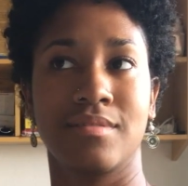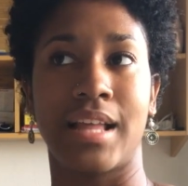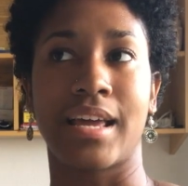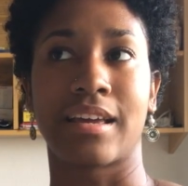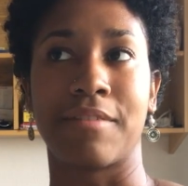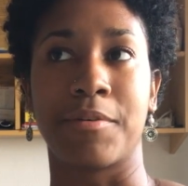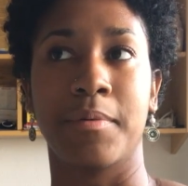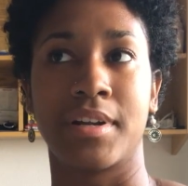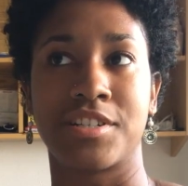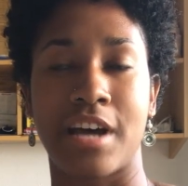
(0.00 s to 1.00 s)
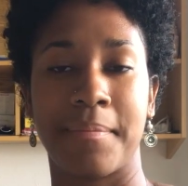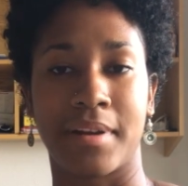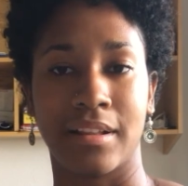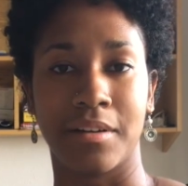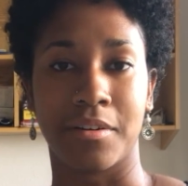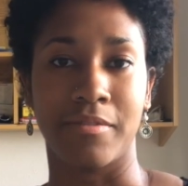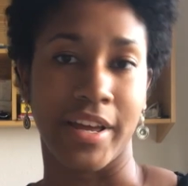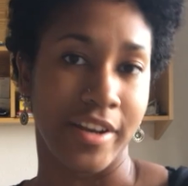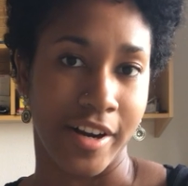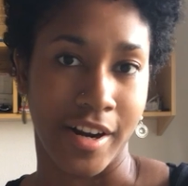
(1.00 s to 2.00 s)
like if you want to shop at a local
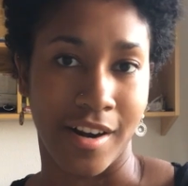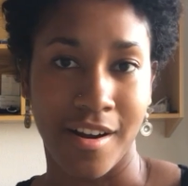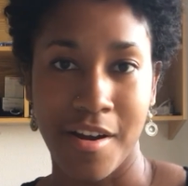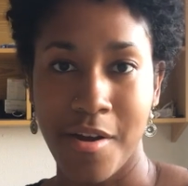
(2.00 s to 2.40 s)
vendor,